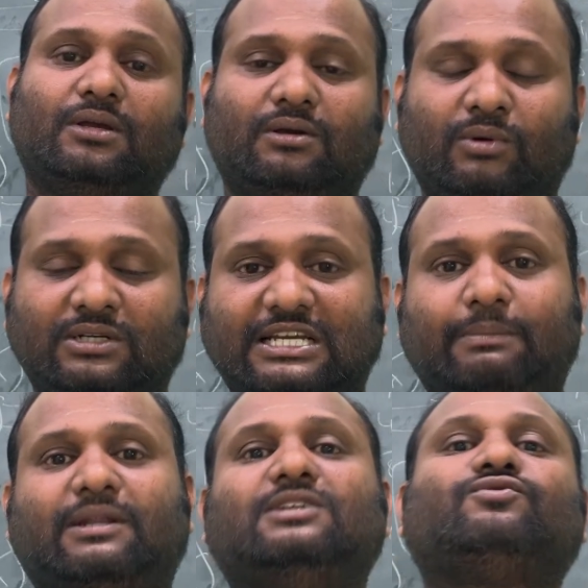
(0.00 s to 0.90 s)
One
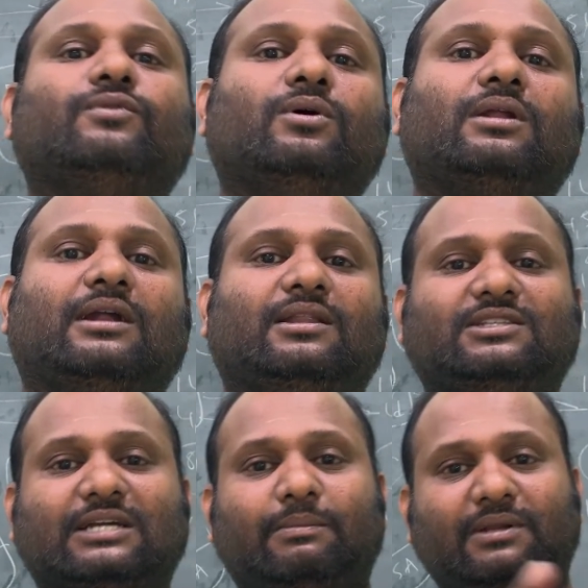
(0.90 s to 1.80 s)
chapter is 4,
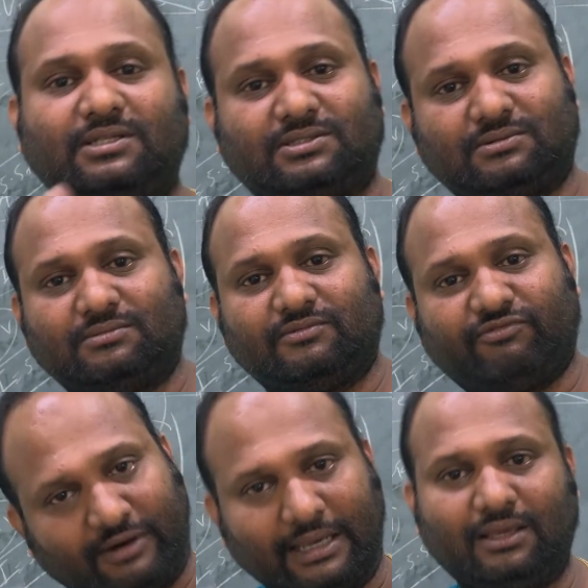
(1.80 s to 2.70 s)
another chapter is
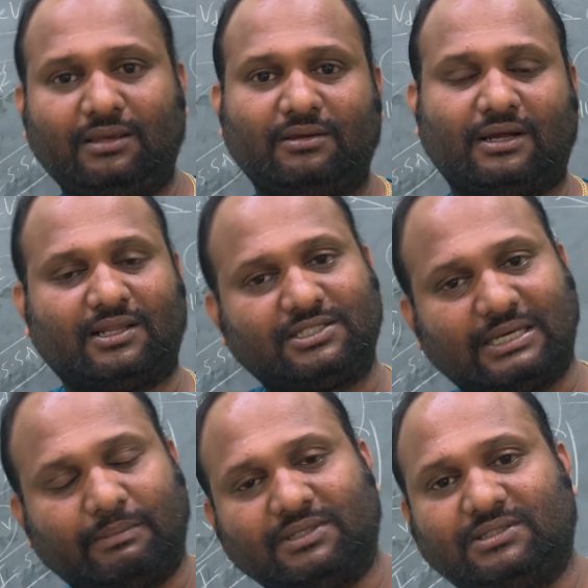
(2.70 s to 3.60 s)
5, another
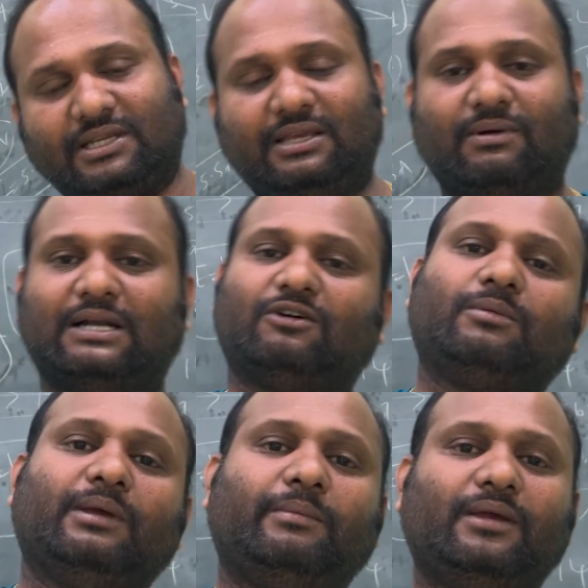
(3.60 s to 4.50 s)
chapter is 3, whatever
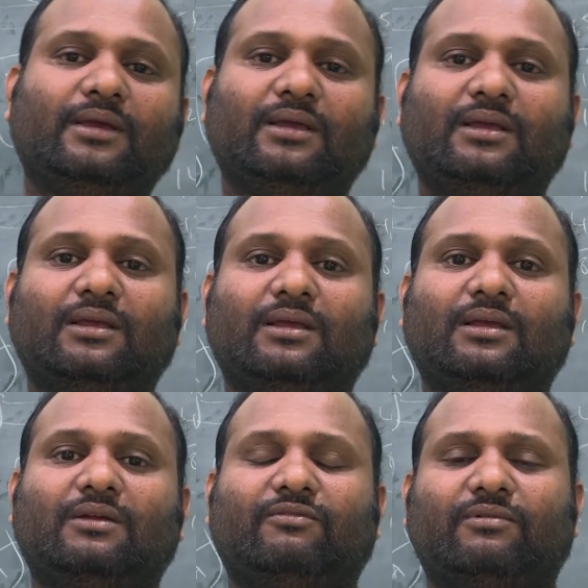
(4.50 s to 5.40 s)
may be.
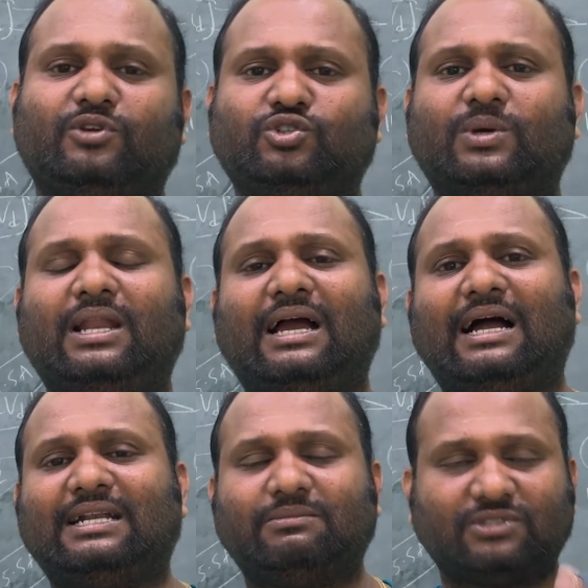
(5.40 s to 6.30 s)
Usually
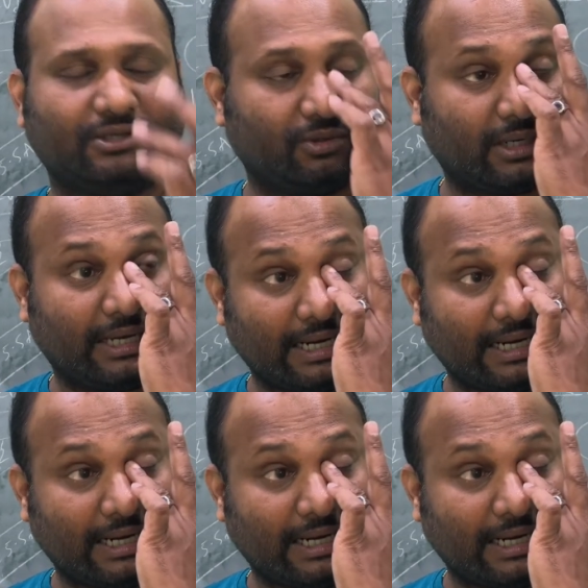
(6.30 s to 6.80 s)
atoms and nuclei.